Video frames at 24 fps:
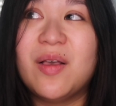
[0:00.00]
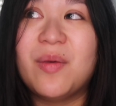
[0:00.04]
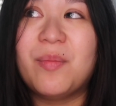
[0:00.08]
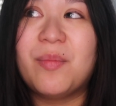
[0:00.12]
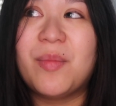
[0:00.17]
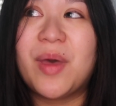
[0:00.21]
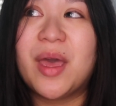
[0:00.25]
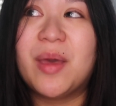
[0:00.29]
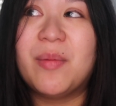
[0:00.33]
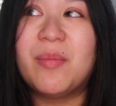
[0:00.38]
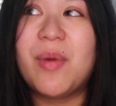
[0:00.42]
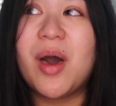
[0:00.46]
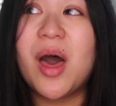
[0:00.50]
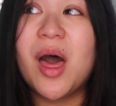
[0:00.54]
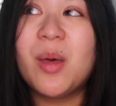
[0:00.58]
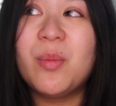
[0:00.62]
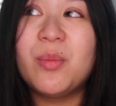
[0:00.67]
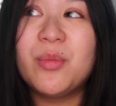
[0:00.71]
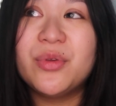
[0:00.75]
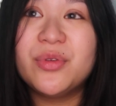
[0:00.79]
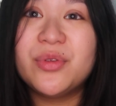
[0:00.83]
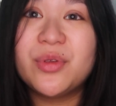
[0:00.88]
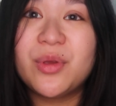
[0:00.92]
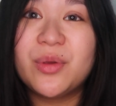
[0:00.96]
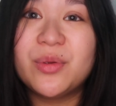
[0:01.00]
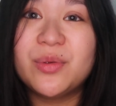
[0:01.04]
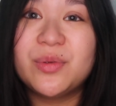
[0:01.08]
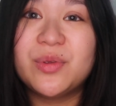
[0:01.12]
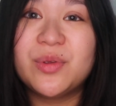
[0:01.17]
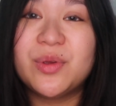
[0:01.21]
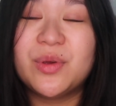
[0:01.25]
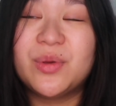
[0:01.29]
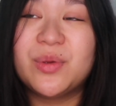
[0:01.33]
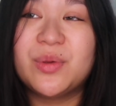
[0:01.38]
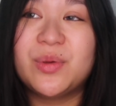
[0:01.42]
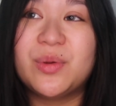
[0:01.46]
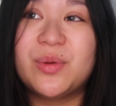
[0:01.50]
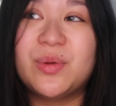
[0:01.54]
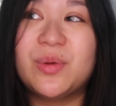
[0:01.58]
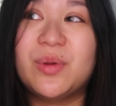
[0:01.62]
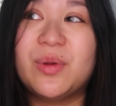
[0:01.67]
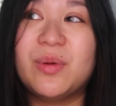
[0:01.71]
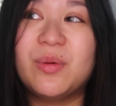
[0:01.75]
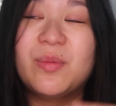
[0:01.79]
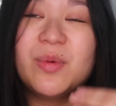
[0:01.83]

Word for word: my mom was also